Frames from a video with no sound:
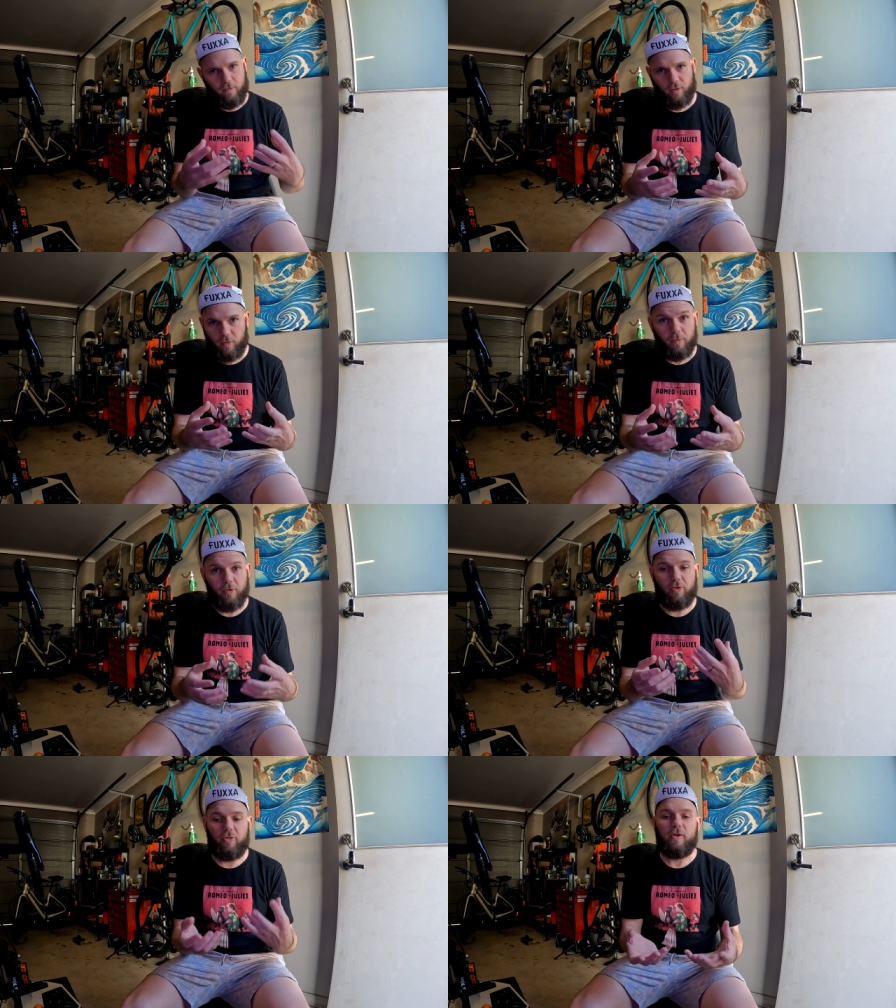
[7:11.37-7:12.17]
noise
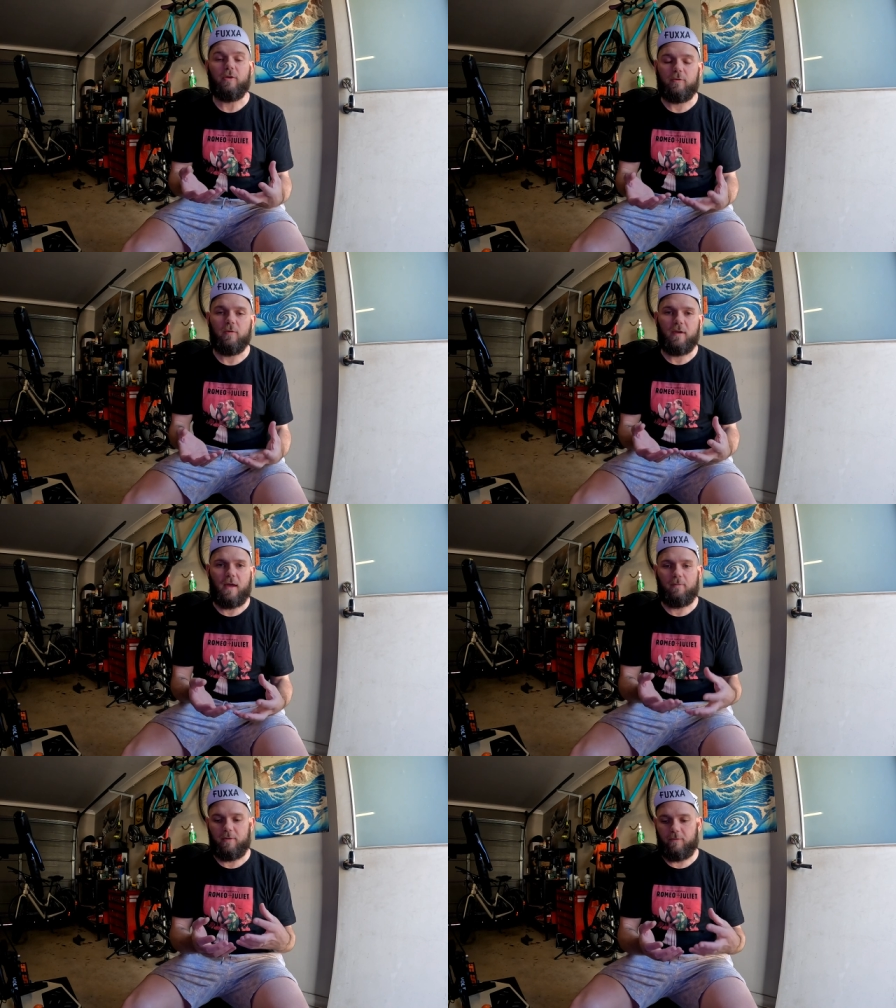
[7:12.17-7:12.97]
pollution that you do
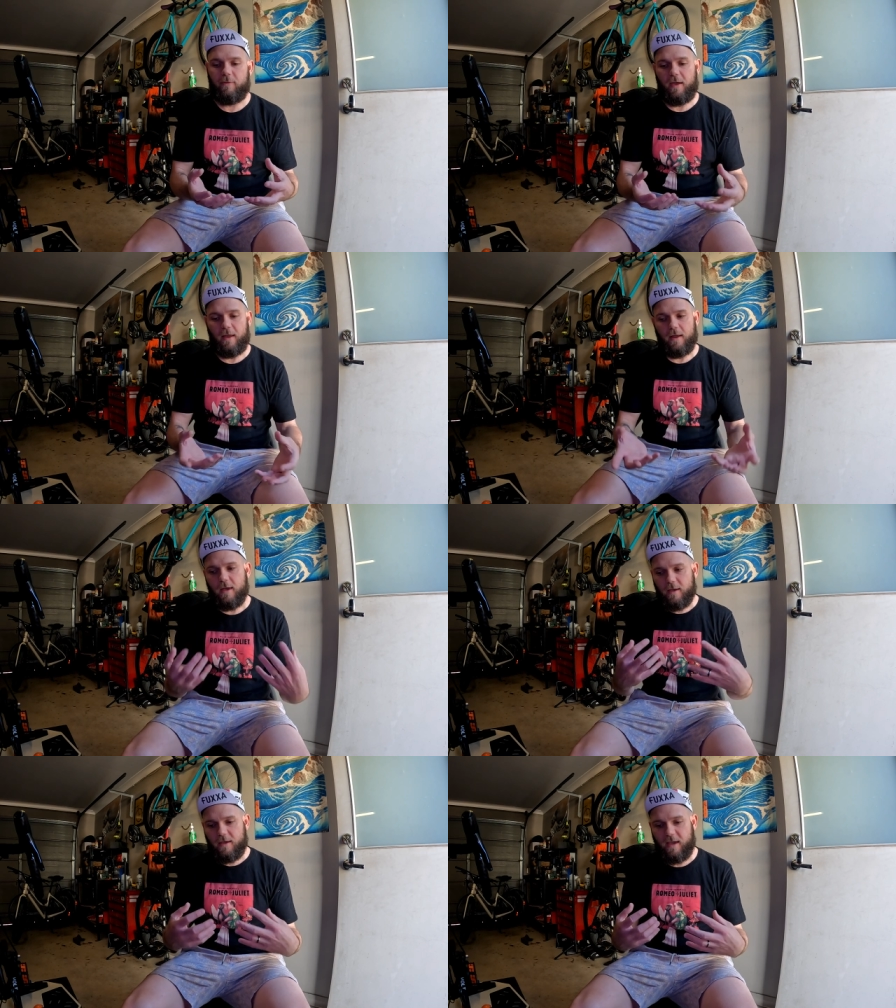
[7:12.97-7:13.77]
get with the fan,
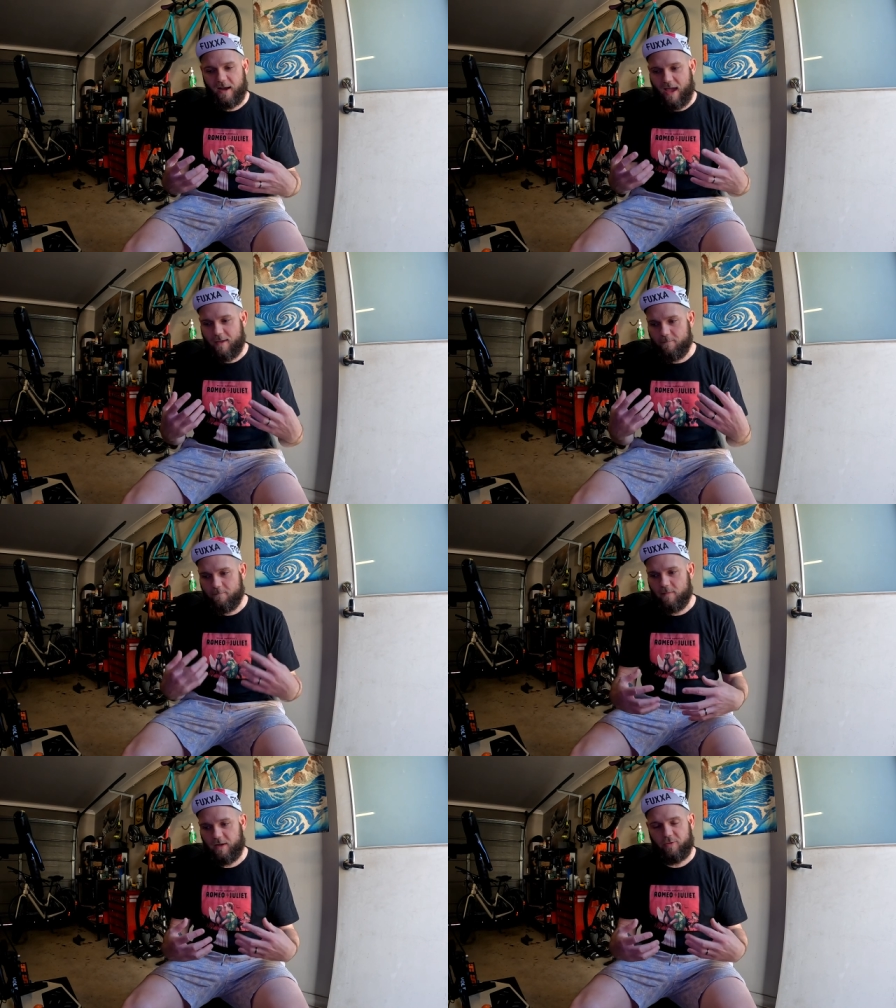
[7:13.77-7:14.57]
you get a
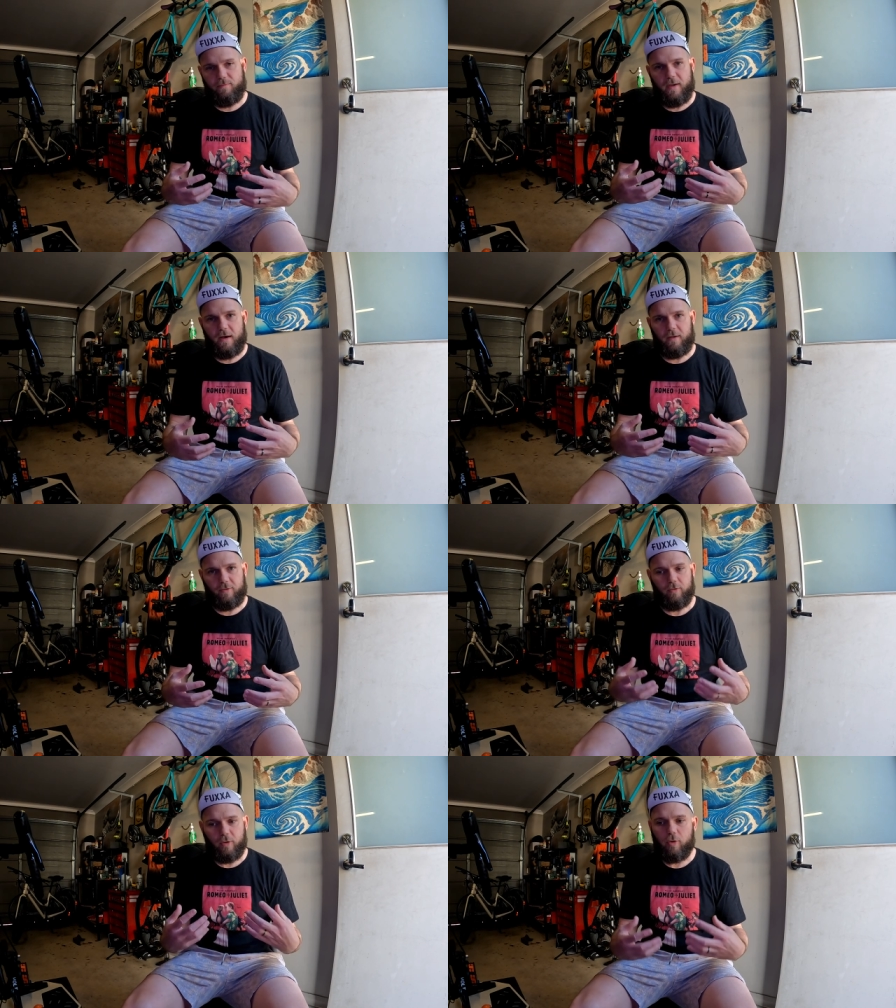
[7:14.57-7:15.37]
much better
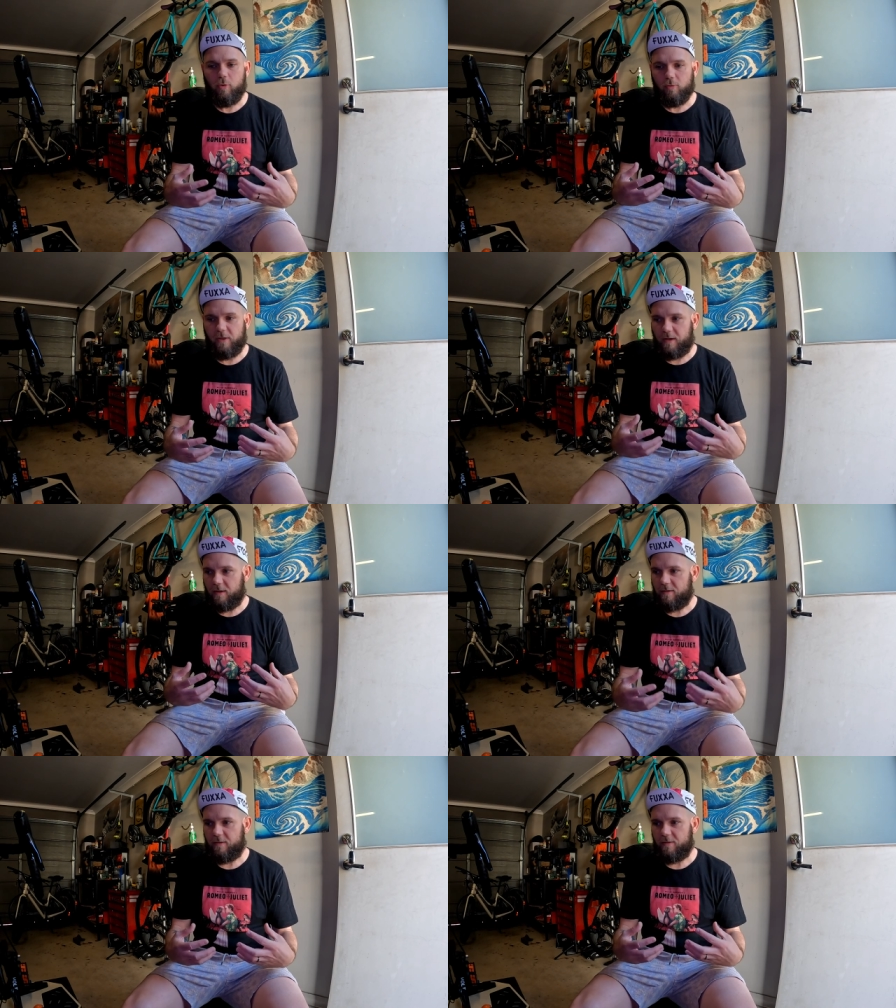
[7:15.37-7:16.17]
sort of
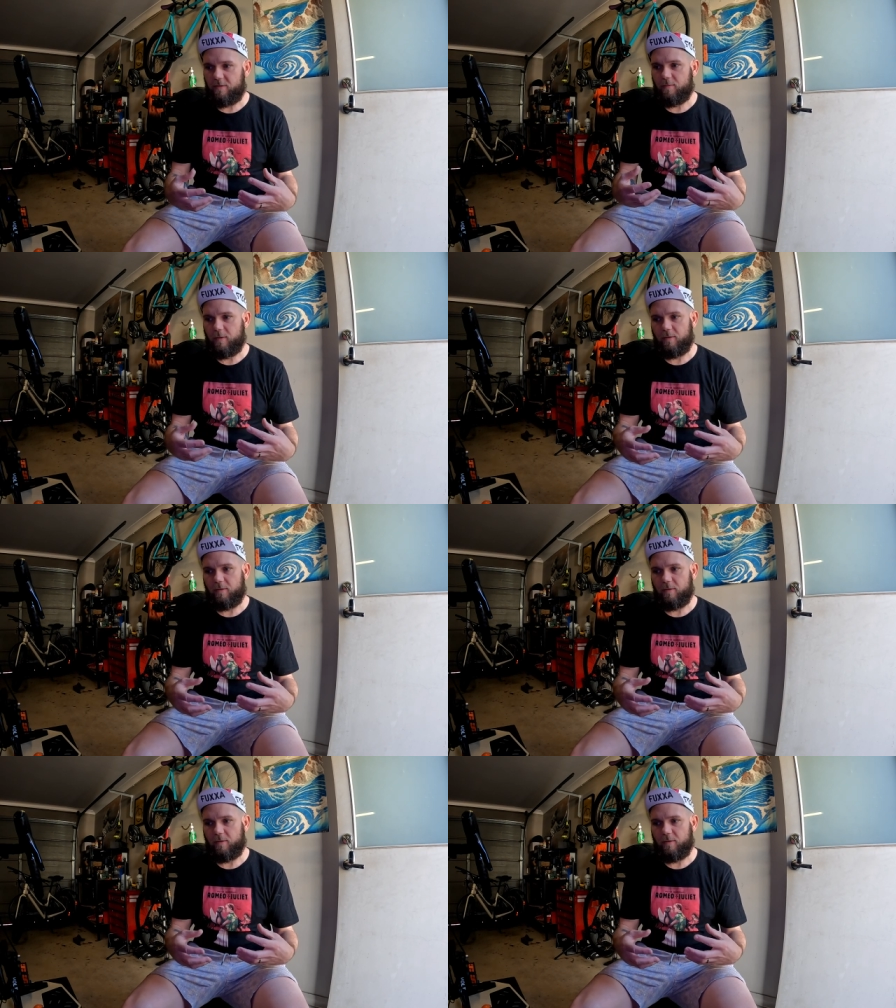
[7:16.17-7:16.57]
cooling system.